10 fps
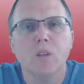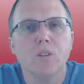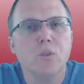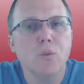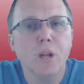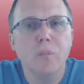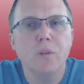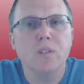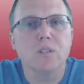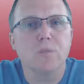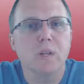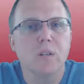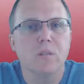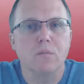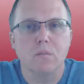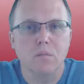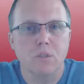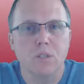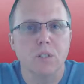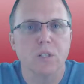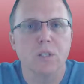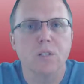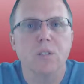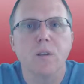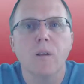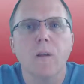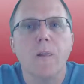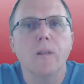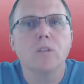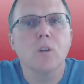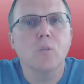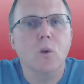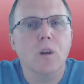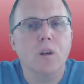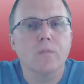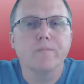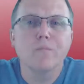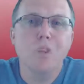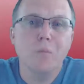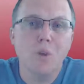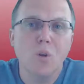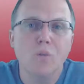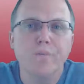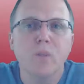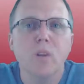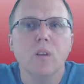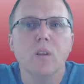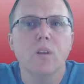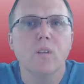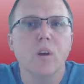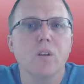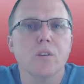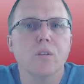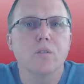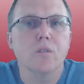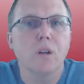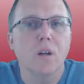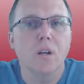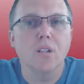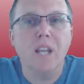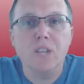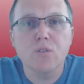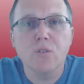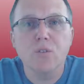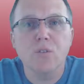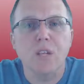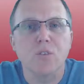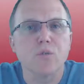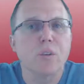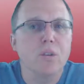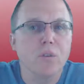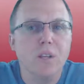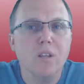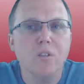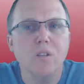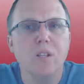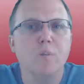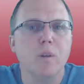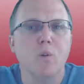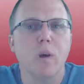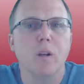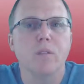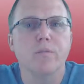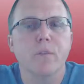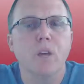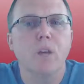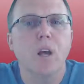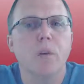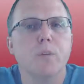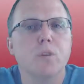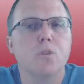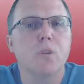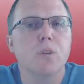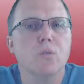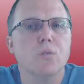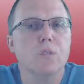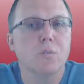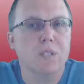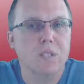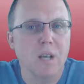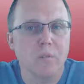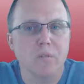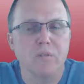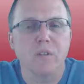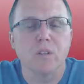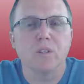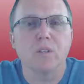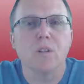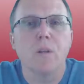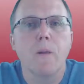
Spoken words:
Tune-up and speed utilities. Some work, some don't, and there are dangers and trickery you need to be aware of. I'll be showing you some examples of this.